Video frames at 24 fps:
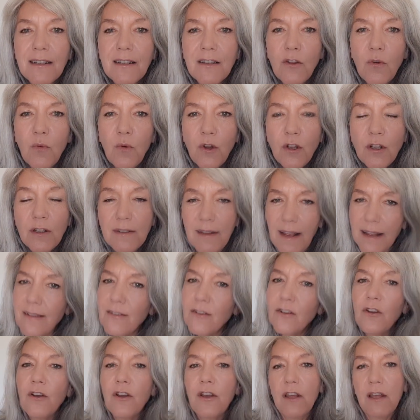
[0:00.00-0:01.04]
The world
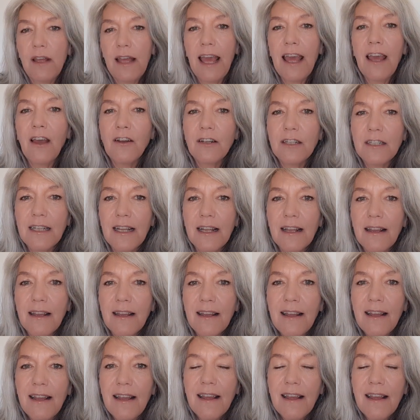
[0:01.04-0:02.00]
does look chaotic.